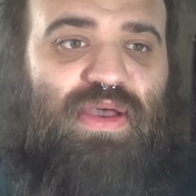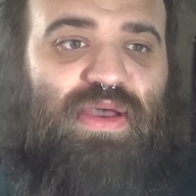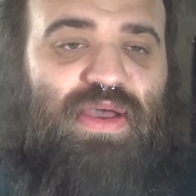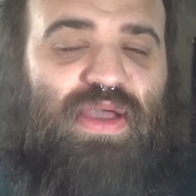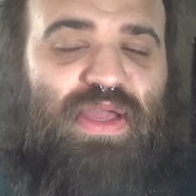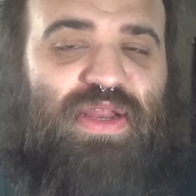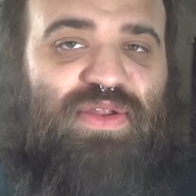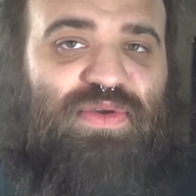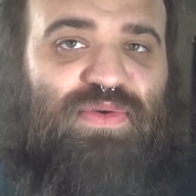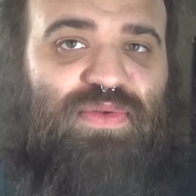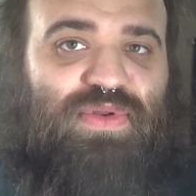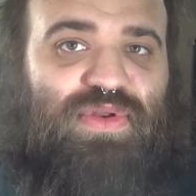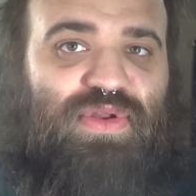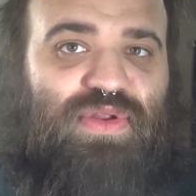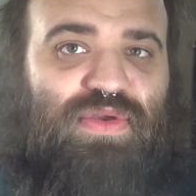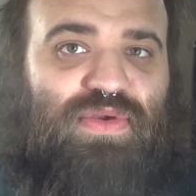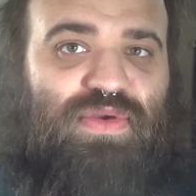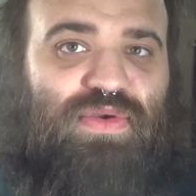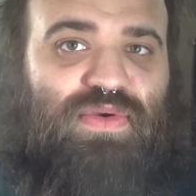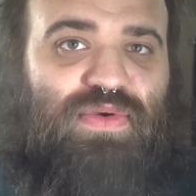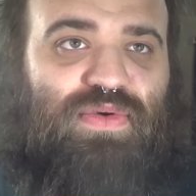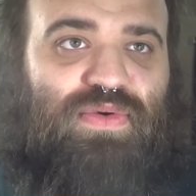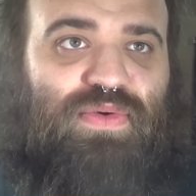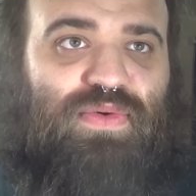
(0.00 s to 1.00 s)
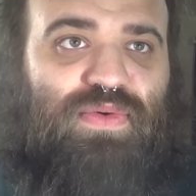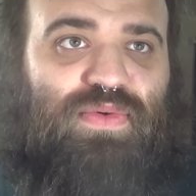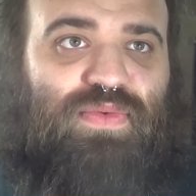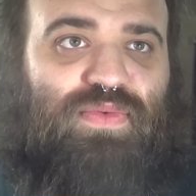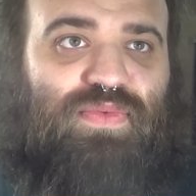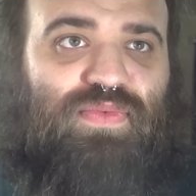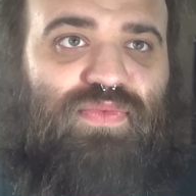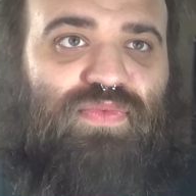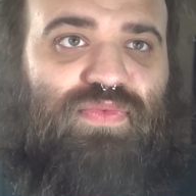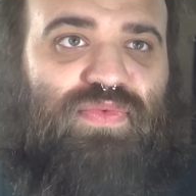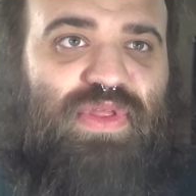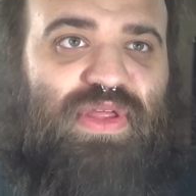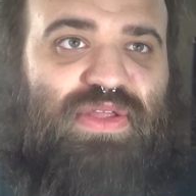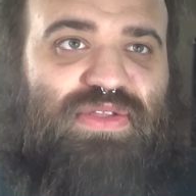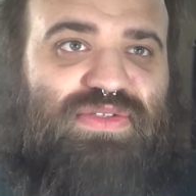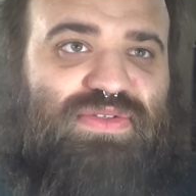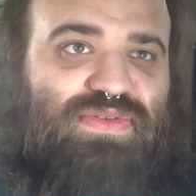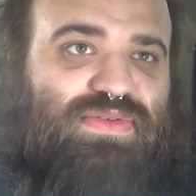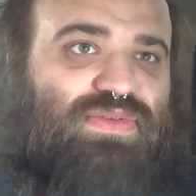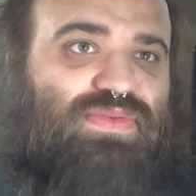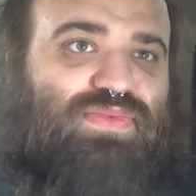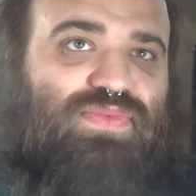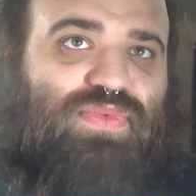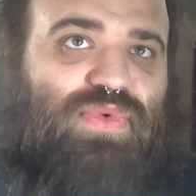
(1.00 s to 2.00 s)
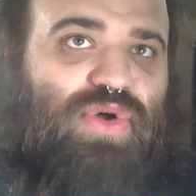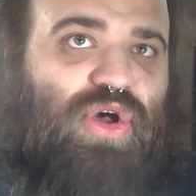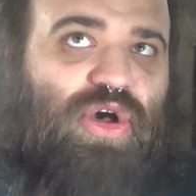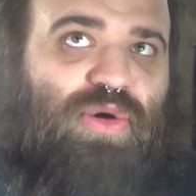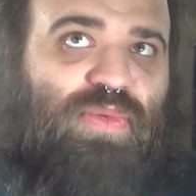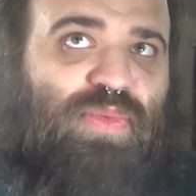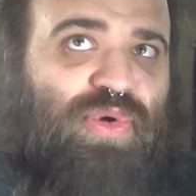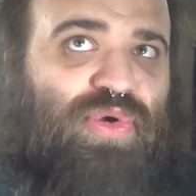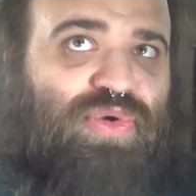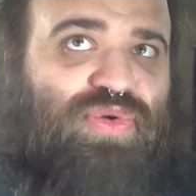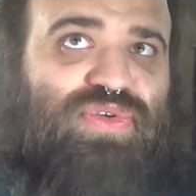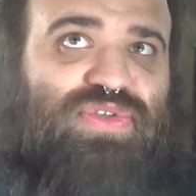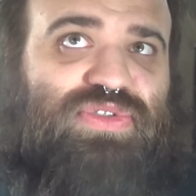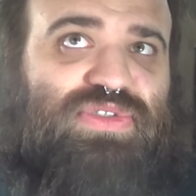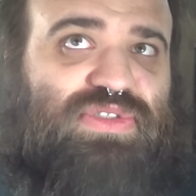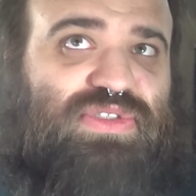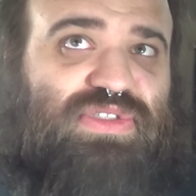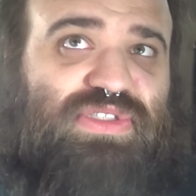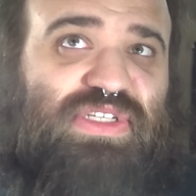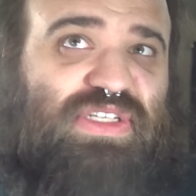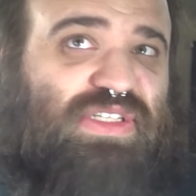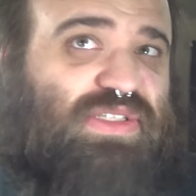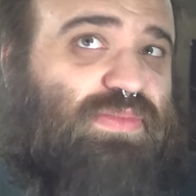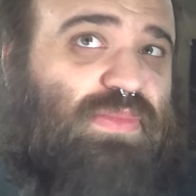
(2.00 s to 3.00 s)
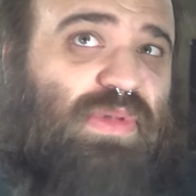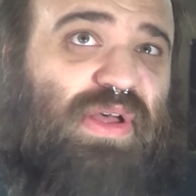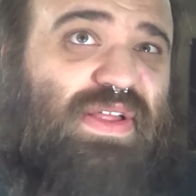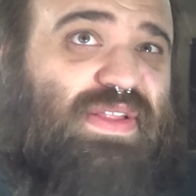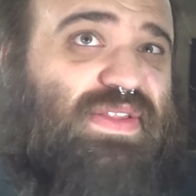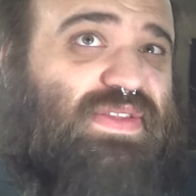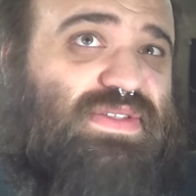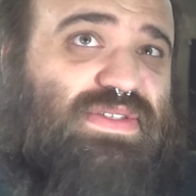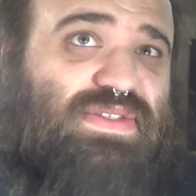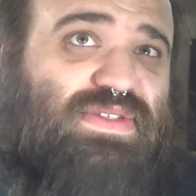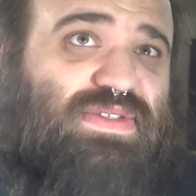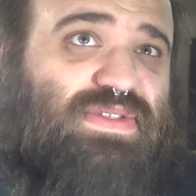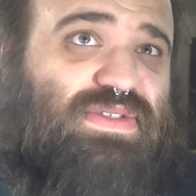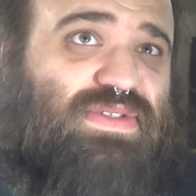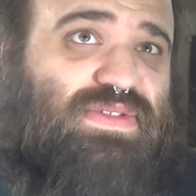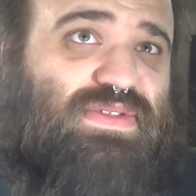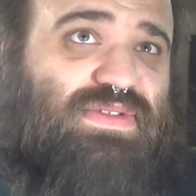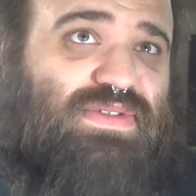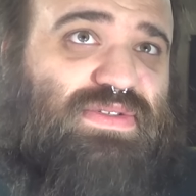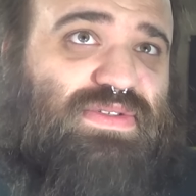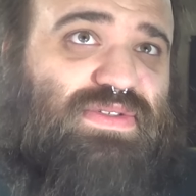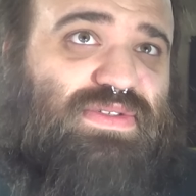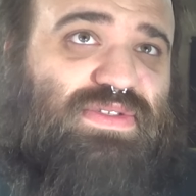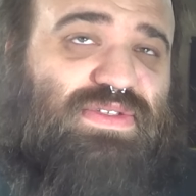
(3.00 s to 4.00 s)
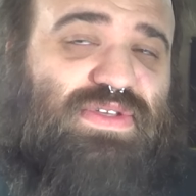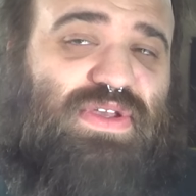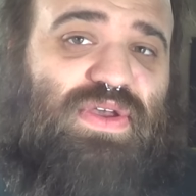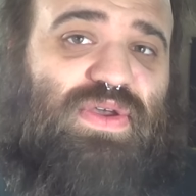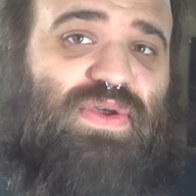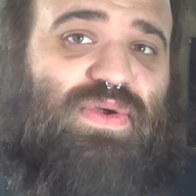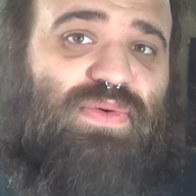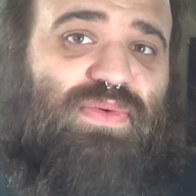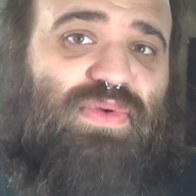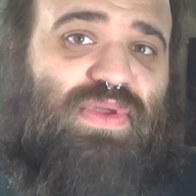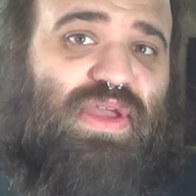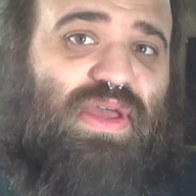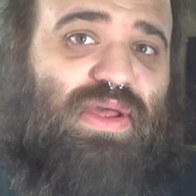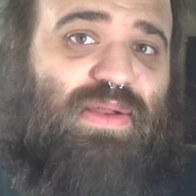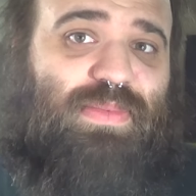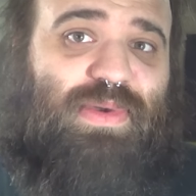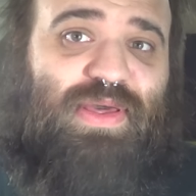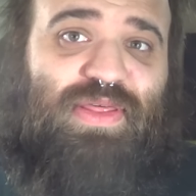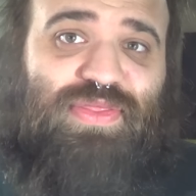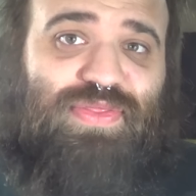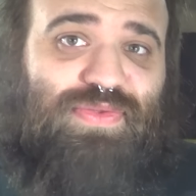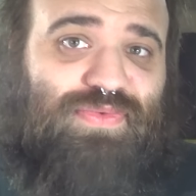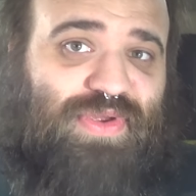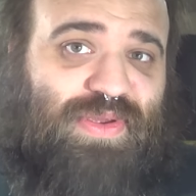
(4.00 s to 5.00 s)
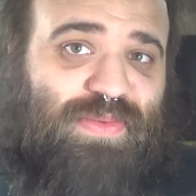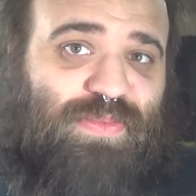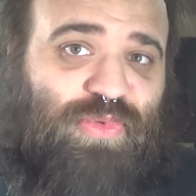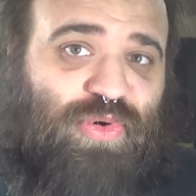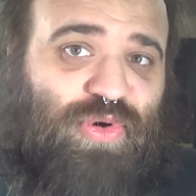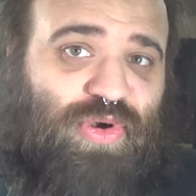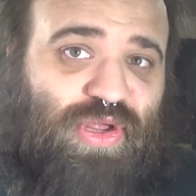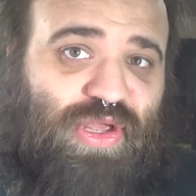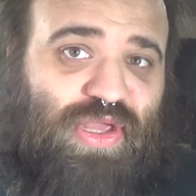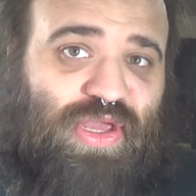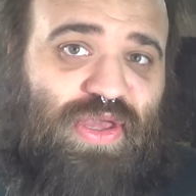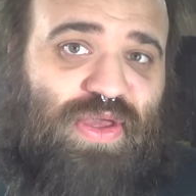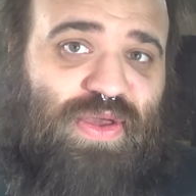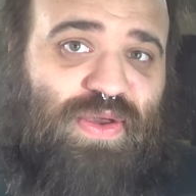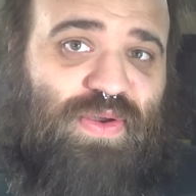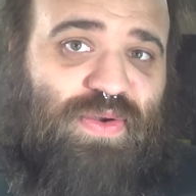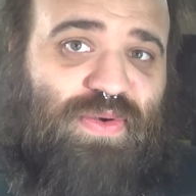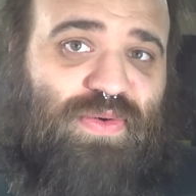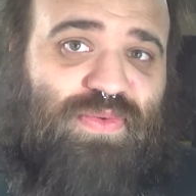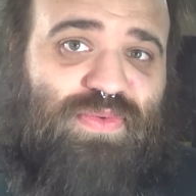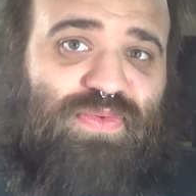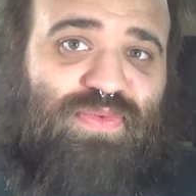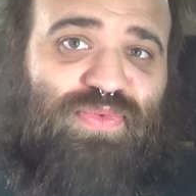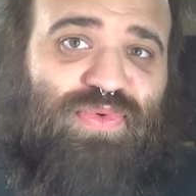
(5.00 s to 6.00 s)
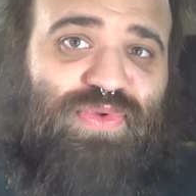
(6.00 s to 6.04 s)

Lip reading: I don't know, that's almost 6 months, so we got about 3 more to go.